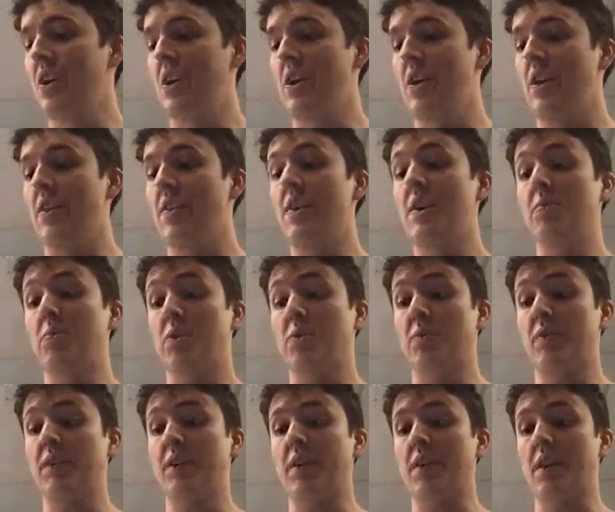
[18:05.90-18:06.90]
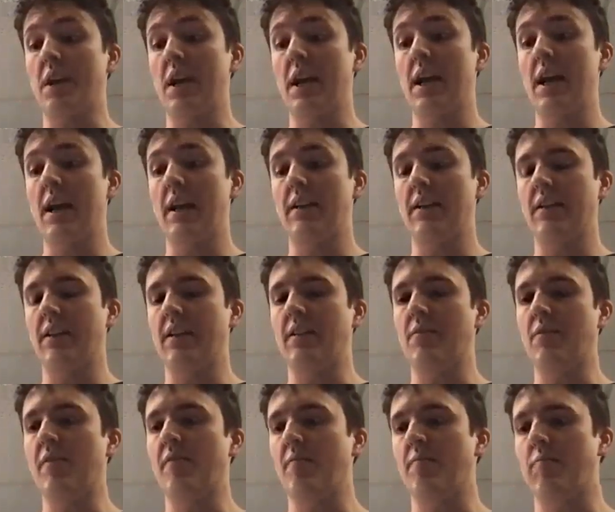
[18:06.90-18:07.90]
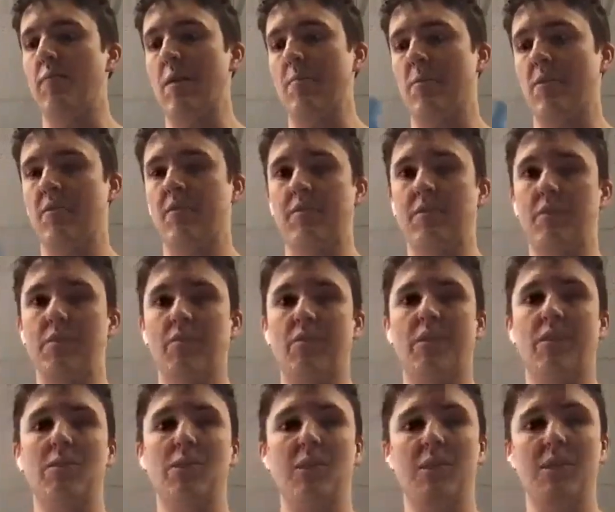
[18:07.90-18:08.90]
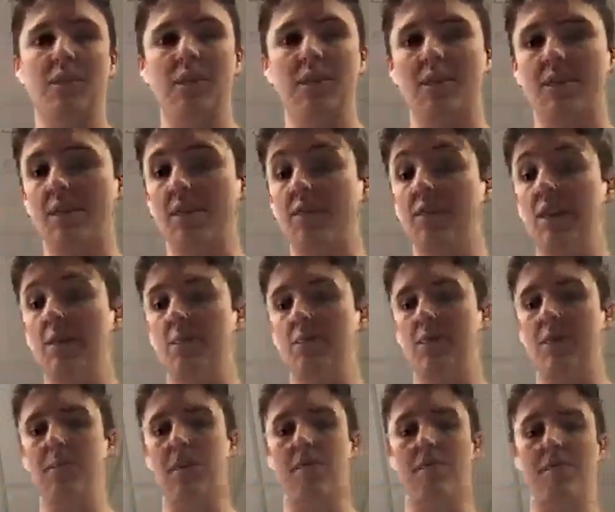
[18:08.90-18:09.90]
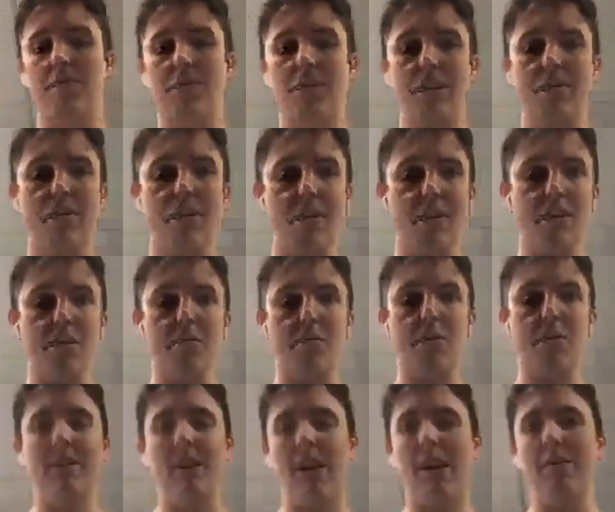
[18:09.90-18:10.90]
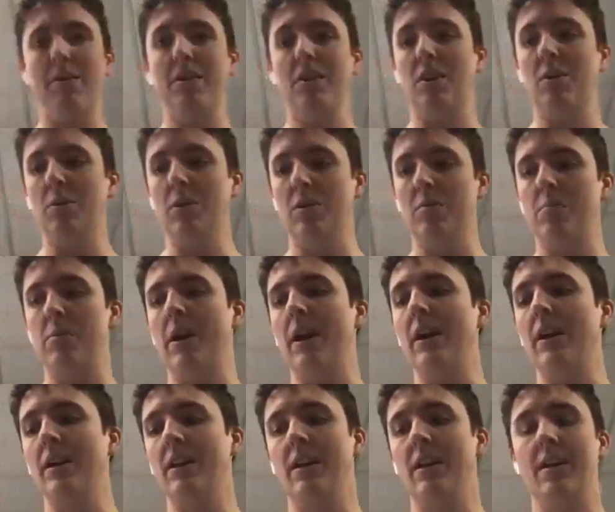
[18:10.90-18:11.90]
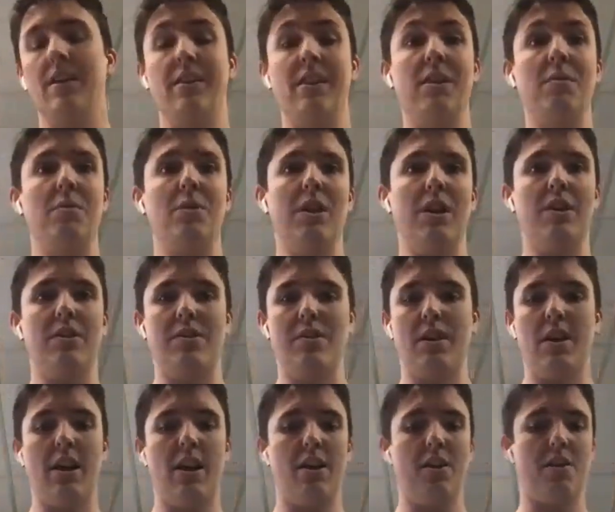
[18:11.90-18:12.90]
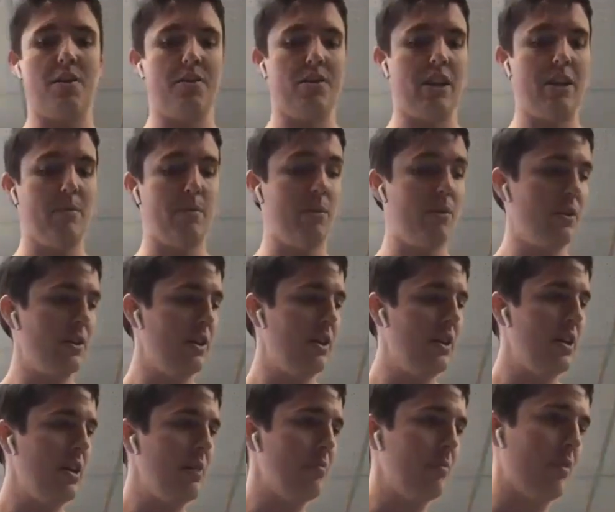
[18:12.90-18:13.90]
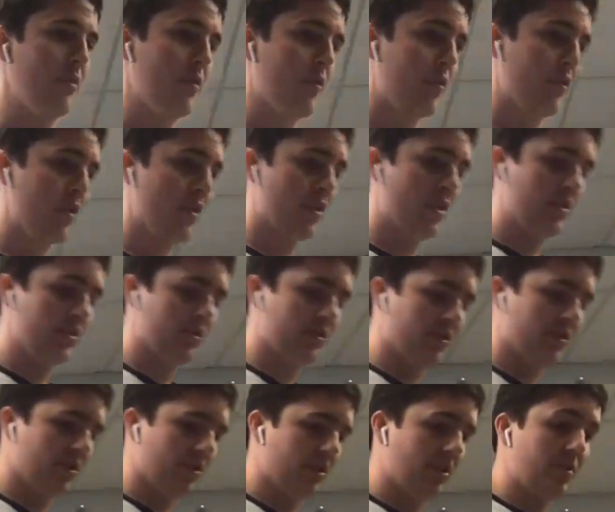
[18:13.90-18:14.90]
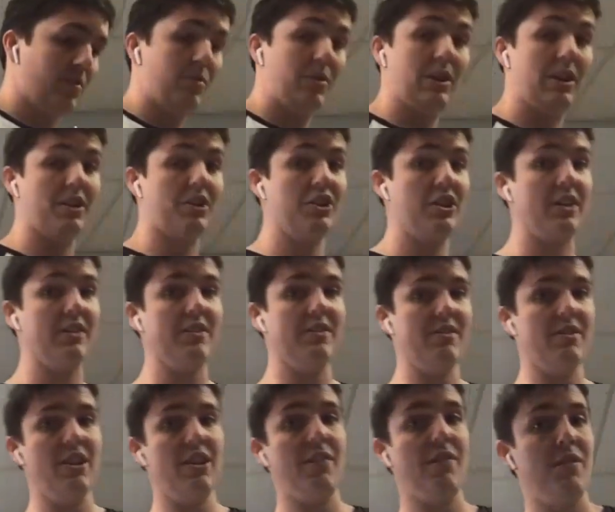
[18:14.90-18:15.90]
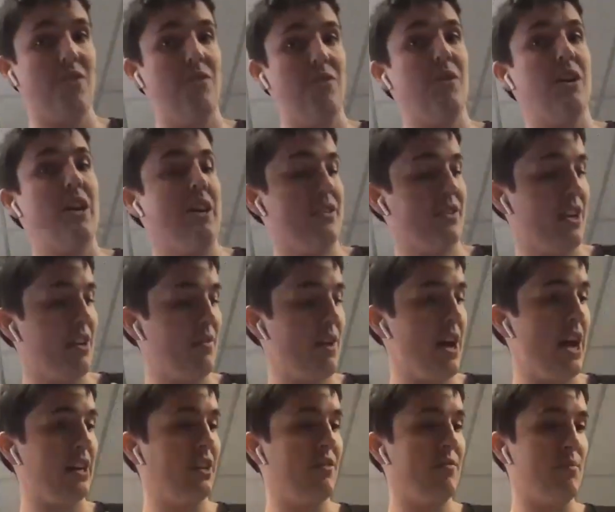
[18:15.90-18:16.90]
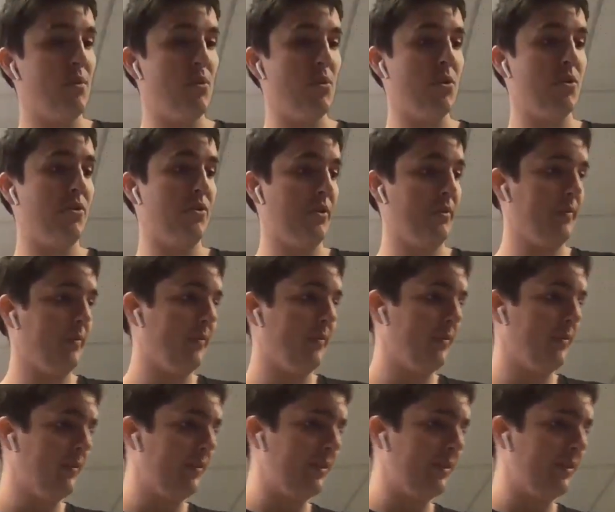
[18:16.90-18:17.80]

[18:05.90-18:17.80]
then once we've done that, and we've prepped the flow cell with the sequencing buffer and given a little bit of time to equilibrate, then we'll actually add our sample. But first, we've got to check to see if we actually have active pores.